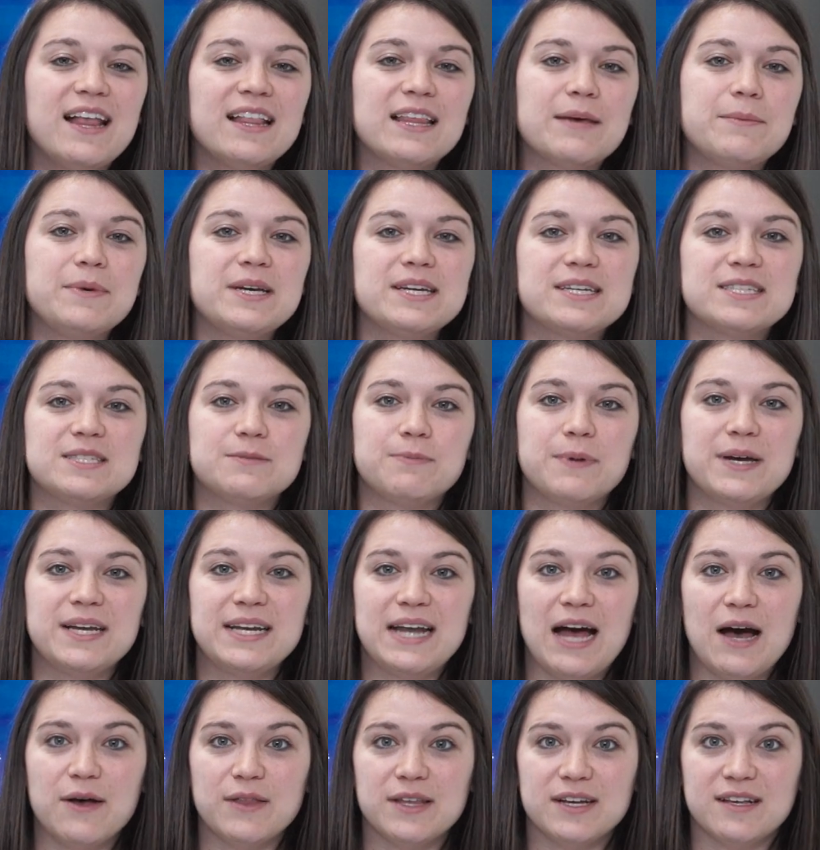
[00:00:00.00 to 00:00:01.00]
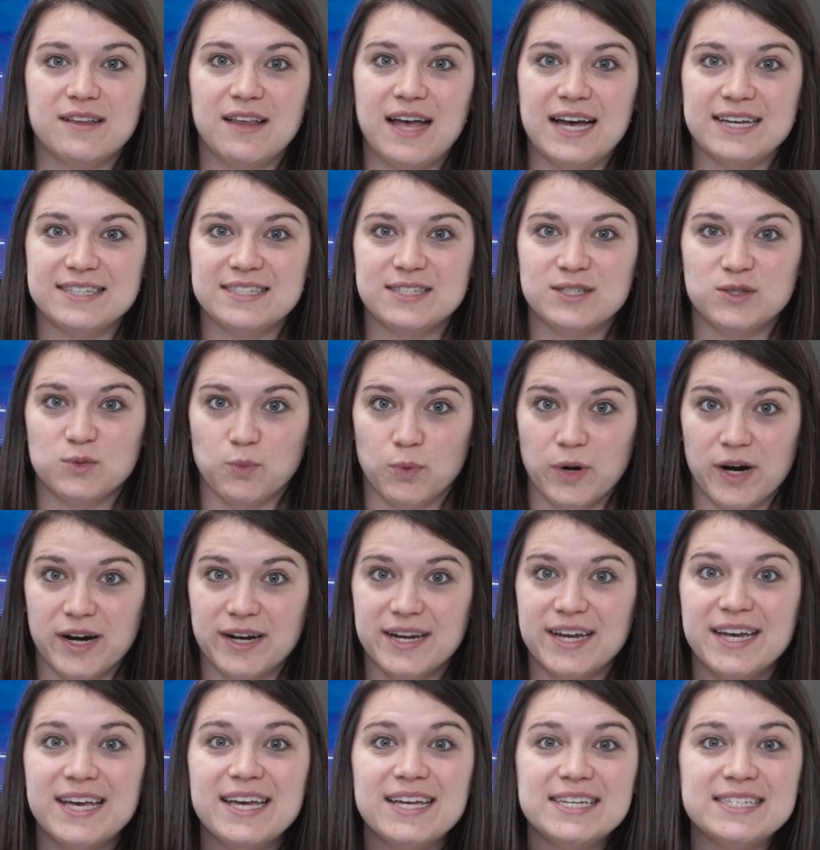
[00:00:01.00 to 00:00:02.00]
Let me explain how the classes
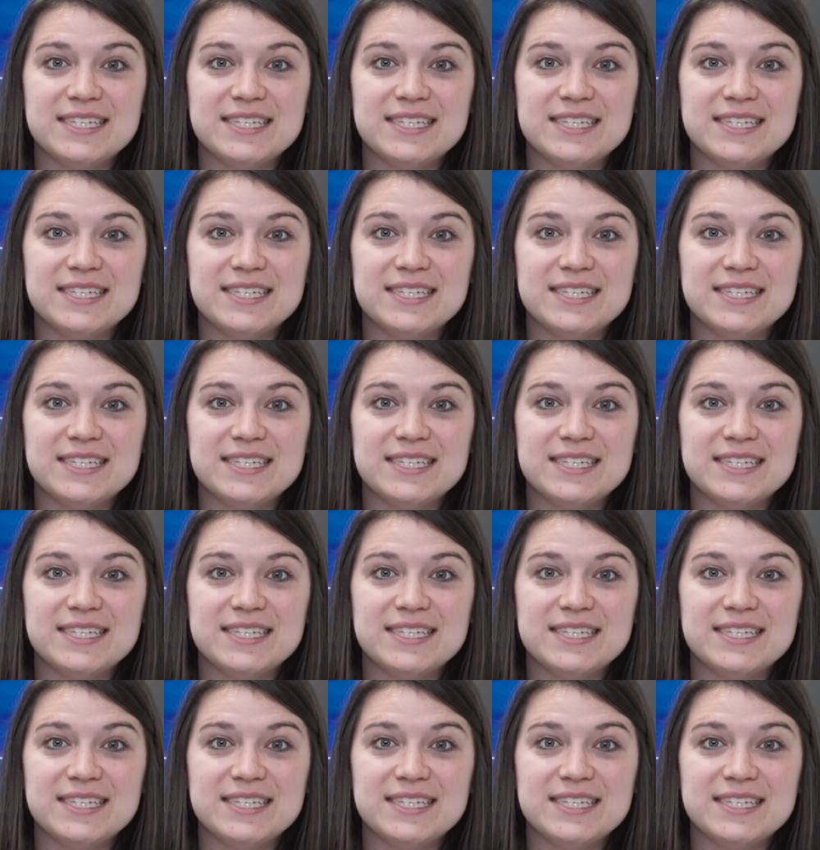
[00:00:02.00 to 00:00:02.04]
work.